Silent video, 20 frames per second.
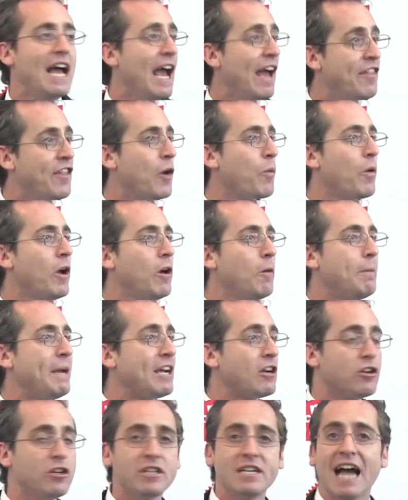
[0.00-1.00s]
and there will be
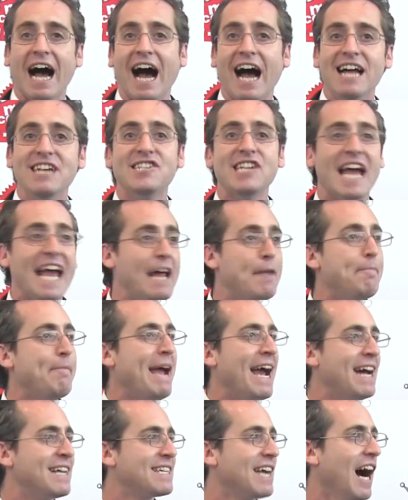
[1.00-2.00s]
good guys and
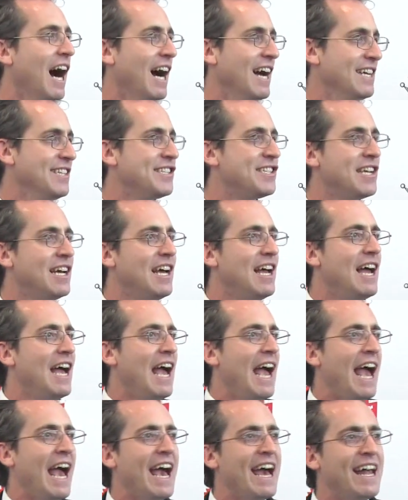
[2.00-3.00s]
bad guys,
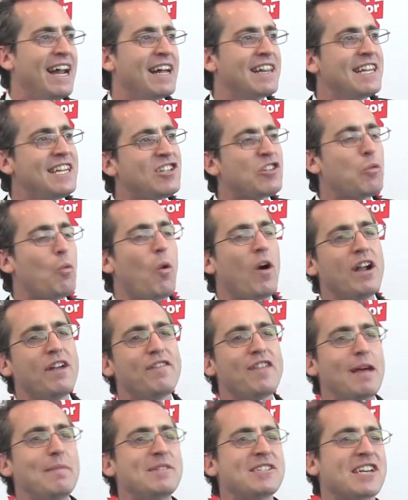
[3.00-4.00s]
and at least one
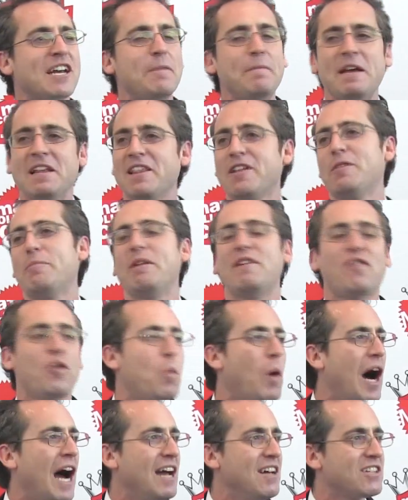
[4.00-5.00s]
of them is going to be a little bit of a
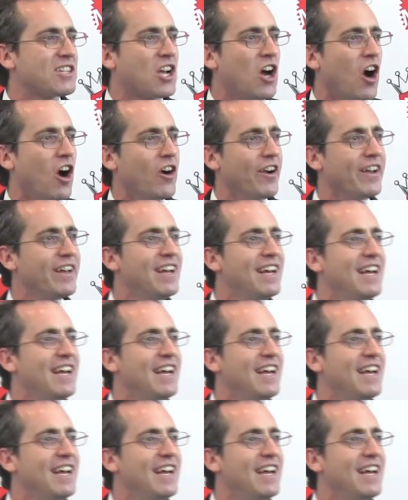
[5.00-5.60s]
wild card.